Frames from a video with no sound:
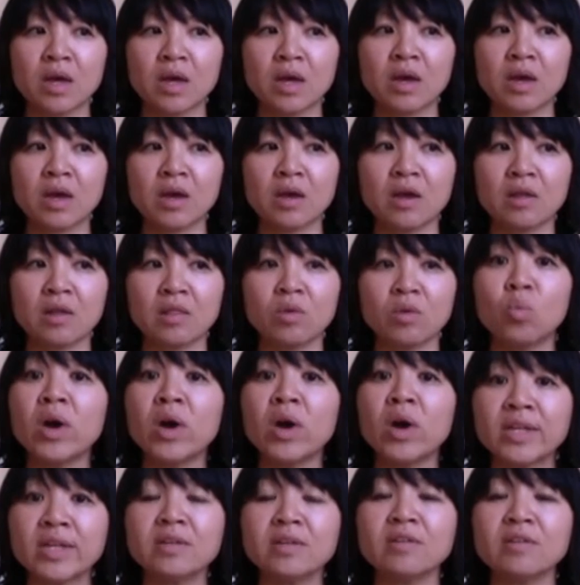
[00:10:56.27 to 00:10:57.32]
the
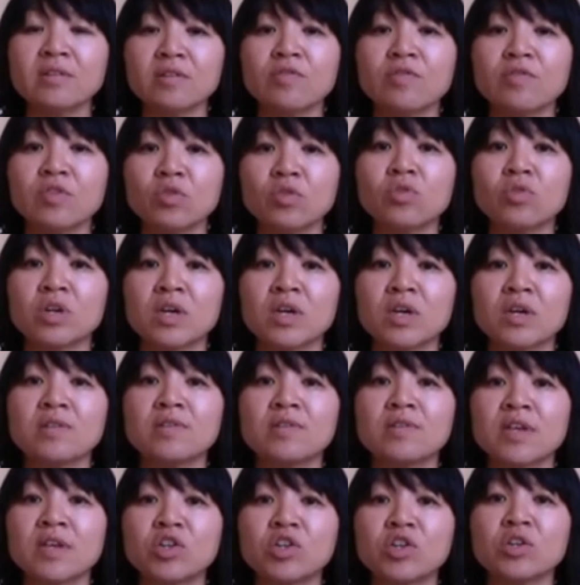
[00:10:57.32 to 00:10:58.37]
whiteness of the
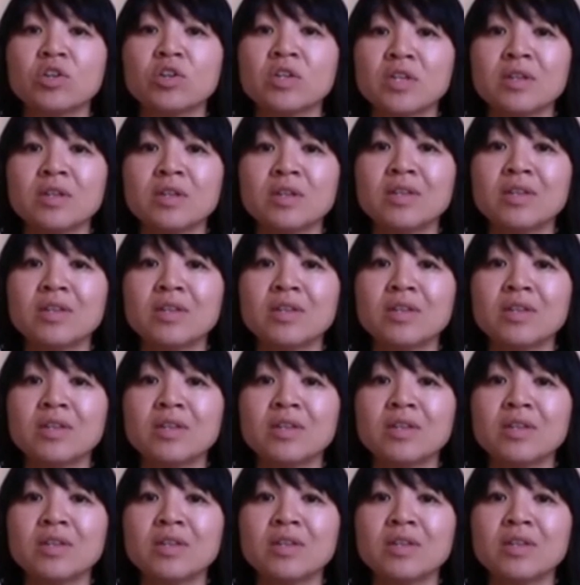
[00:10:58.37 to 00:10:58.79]
organisation